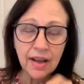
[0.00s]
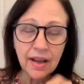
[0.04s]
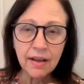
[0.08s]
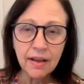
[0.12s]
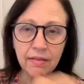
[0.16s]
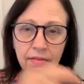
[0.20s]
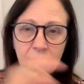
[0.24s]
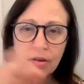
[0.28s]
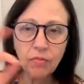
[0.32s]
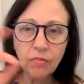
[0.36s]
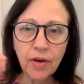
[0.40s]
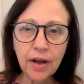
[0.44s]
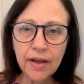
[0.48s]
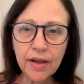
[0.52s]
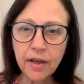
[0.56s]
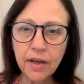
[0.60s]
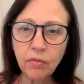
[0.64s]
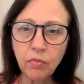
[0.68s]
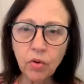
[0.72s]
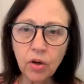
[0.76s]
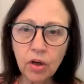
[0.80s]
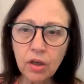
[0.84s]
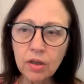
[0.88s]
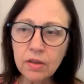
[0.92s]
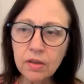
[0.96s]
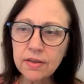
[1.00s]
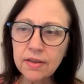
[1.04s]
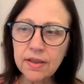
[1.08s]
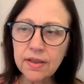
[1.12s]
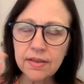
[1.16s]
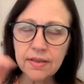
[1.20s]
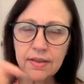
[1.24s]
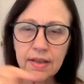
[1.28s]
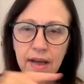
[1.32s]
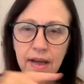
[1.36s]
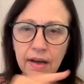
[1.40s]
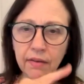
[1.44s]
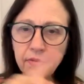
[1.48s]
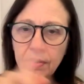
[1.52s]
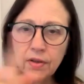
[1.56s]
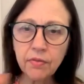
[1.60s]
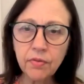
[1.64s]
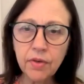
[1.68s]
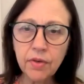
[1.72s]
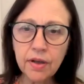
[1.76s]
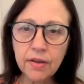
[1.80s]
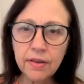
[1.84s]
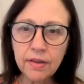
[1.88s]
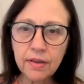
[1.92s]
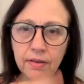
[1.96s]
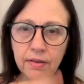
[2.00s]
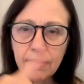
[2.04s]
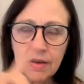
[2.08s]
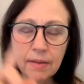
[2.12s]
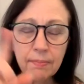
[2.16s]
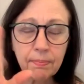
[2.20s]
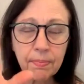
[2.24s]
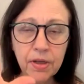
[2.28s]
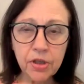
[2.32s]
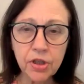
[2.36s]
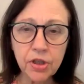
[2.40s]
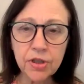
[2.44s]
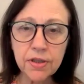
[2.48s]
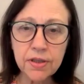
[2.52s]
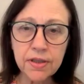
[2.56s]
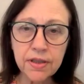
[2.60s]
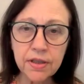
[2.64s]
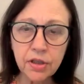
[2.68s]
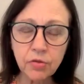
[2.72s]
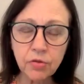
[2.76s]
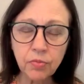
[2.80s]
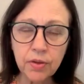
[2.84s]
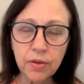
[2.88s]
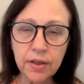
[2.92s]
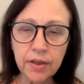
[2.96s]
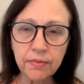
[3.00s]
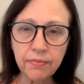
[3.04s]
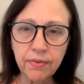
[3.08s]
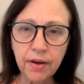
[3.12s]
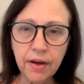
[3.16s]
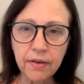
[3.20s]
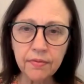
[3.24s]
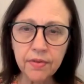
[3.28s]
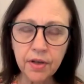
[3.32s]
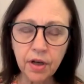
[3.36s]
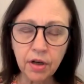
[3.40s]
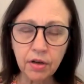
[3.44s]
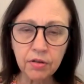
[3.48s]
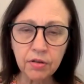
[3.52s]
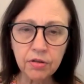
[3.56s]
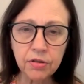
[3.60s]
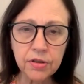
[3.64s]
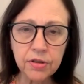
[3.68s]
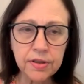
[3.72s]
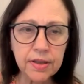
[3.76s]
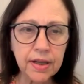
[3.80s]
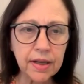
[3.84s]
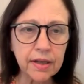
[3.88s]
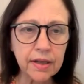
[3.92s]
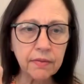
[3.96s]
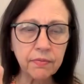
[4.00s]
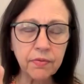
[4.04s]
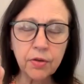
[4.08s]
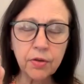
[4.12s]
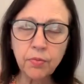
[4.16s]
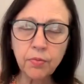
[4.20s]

And the way it works is everyone pitches in $25.